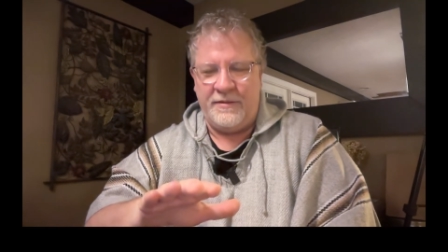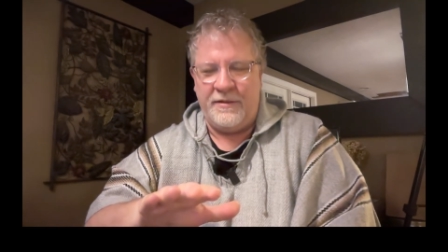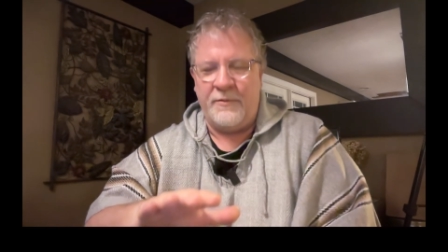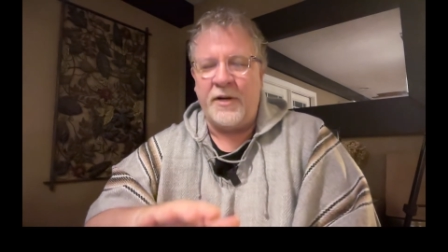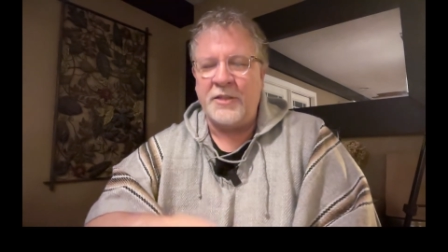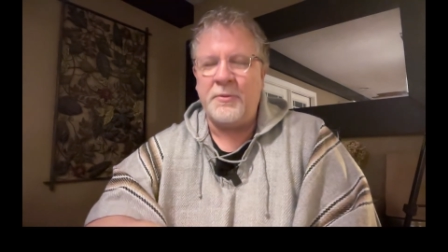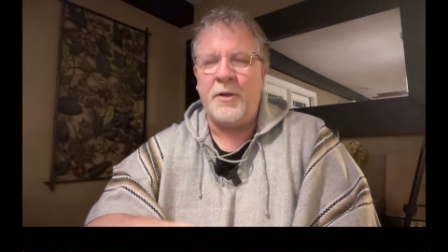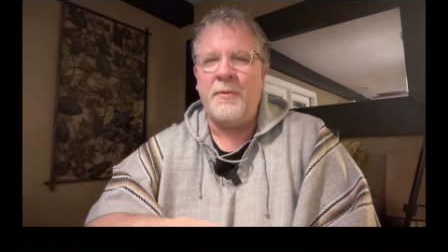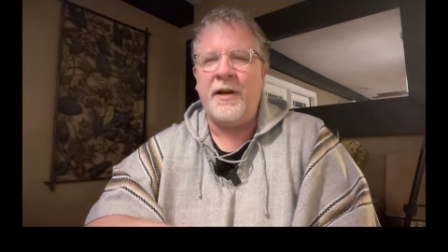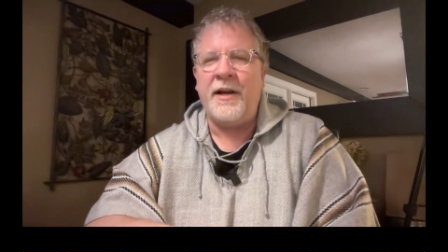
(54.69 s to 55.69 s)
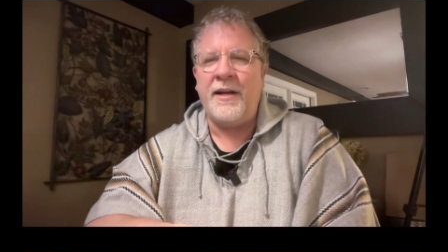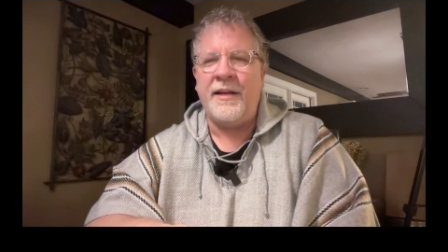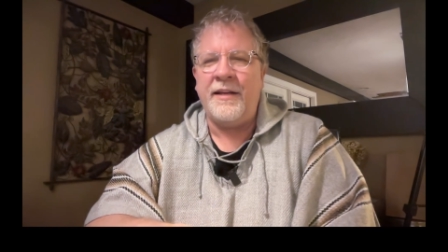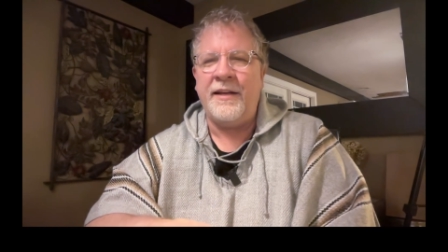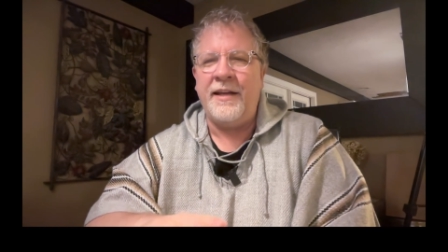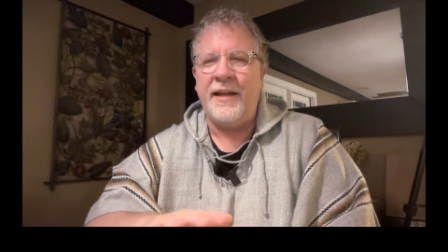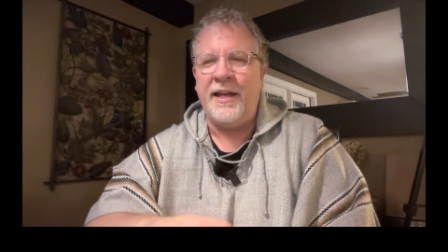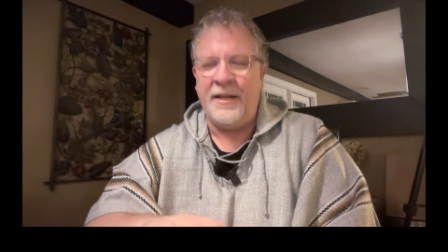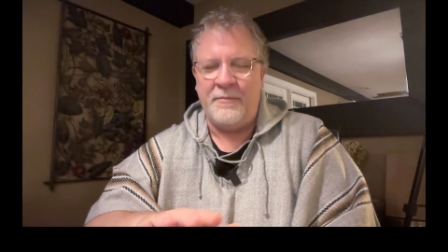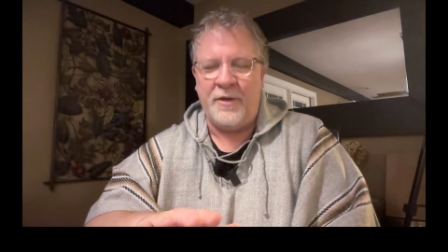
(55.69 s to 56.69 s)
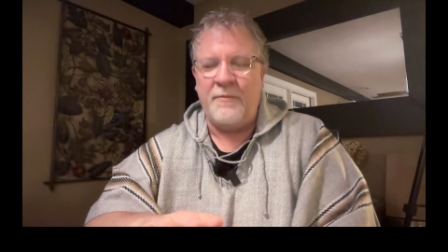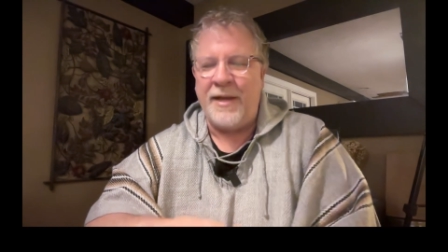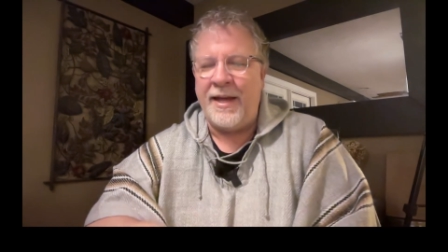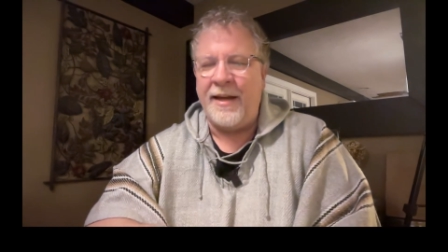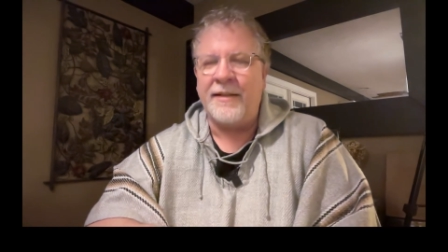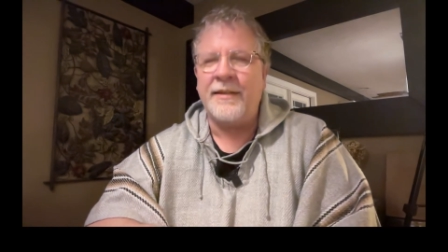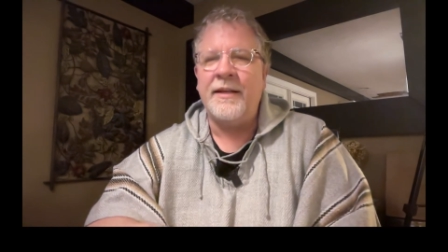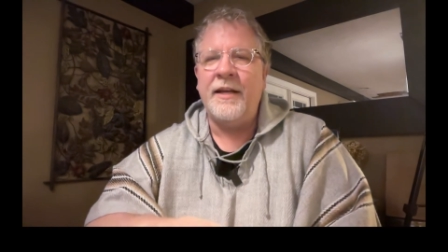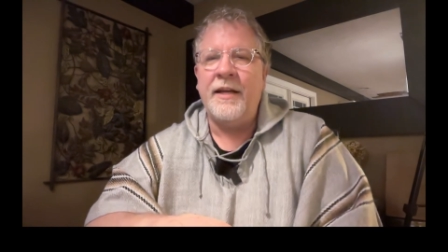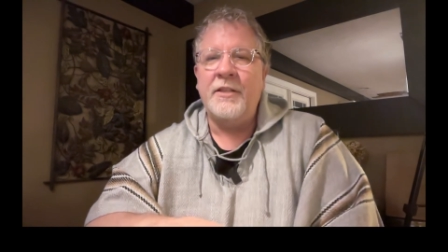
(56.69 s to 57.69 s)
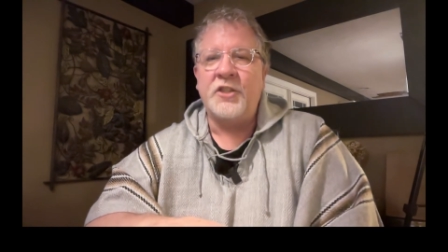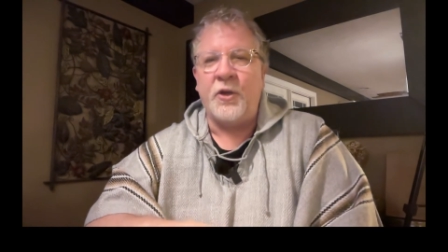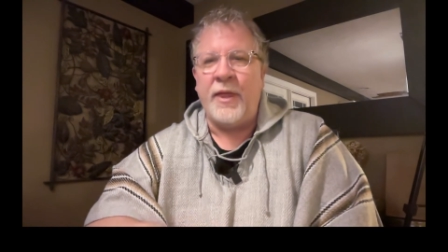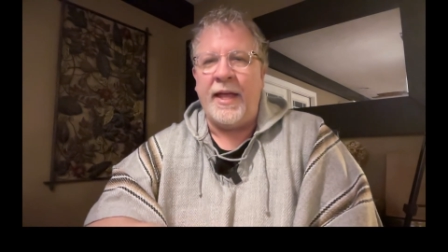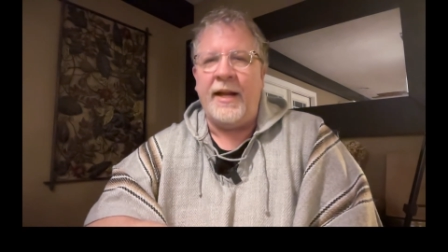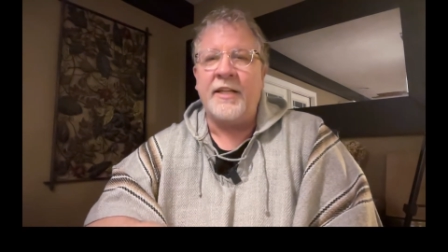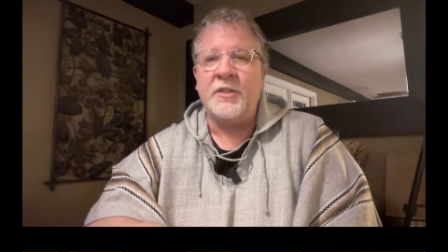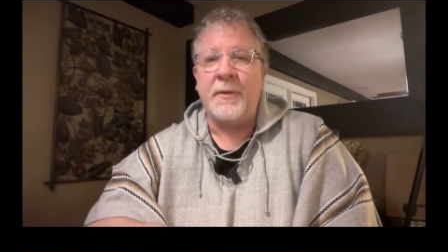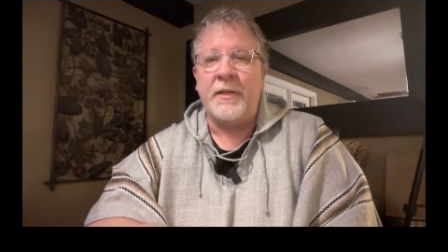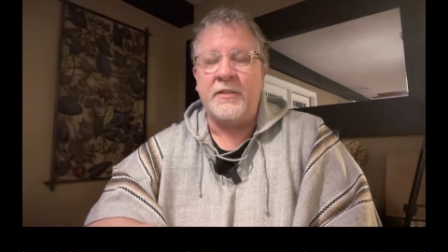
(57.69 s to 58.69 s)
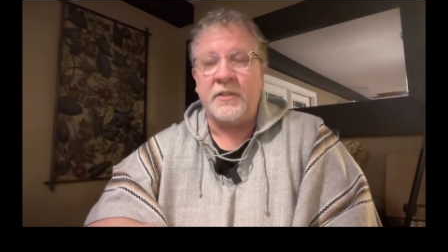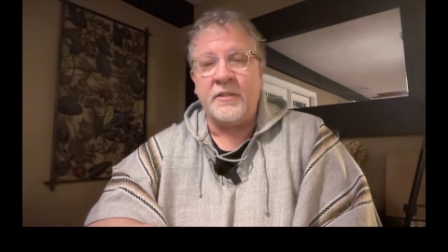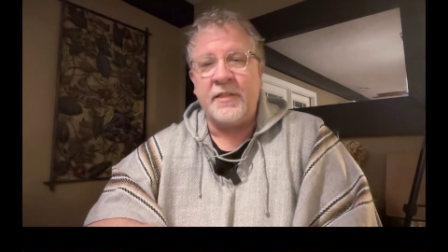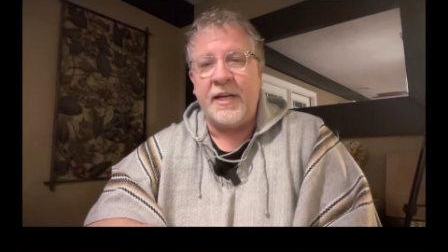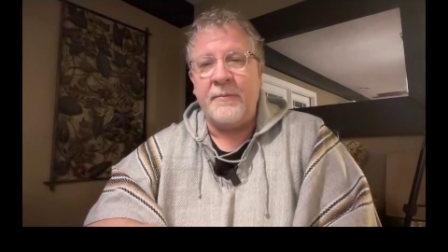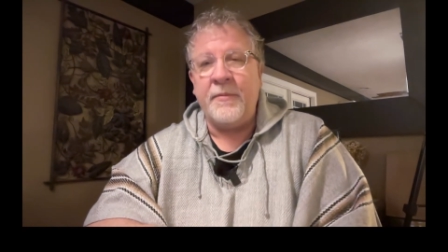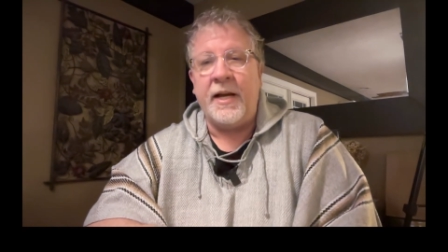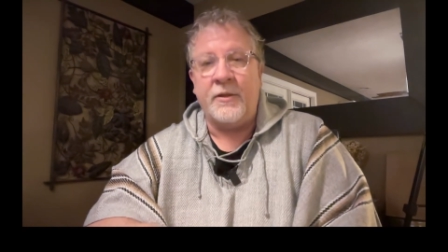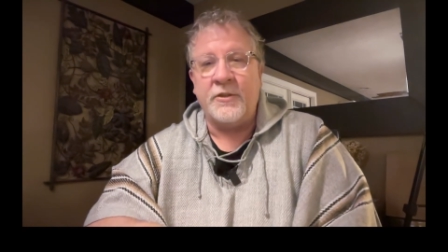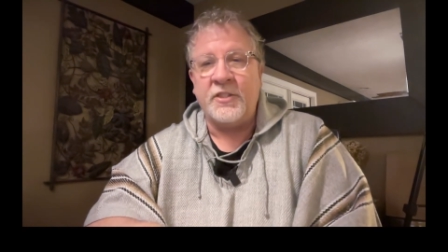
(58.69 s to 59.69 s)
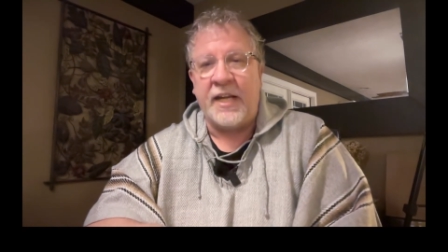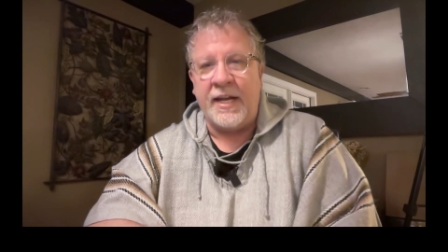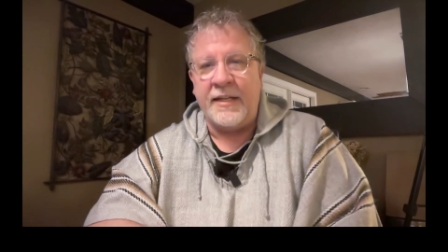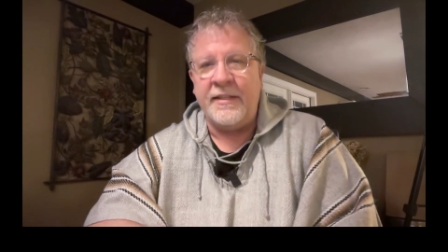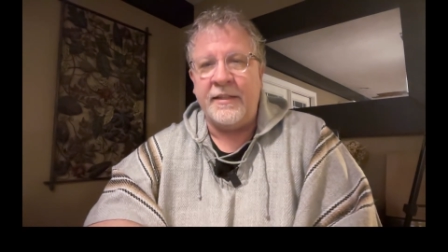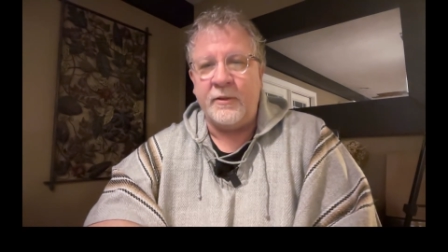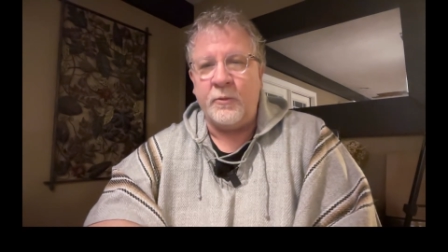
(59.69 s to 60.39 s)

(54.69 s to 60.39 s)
the Raspberry Pi and my Mac so that I could spend as little time outside in the